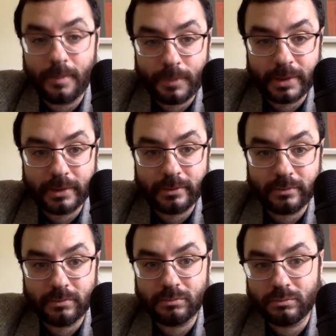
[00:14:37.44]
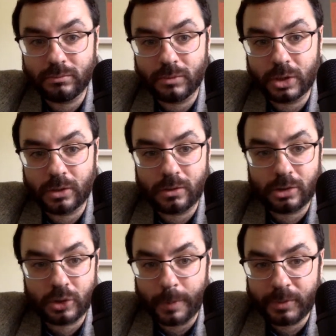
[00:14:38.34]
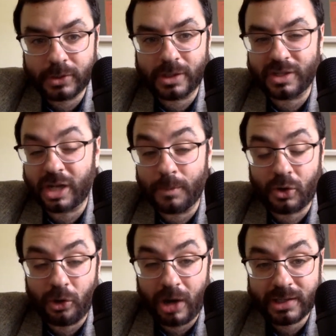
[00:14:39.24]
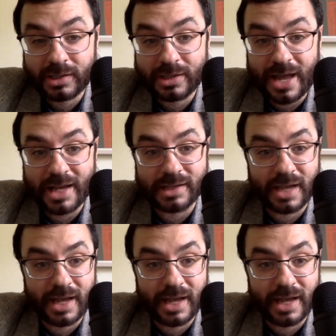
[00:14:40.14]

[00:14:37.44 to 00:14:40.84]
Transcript: But Trump just doesn't come across as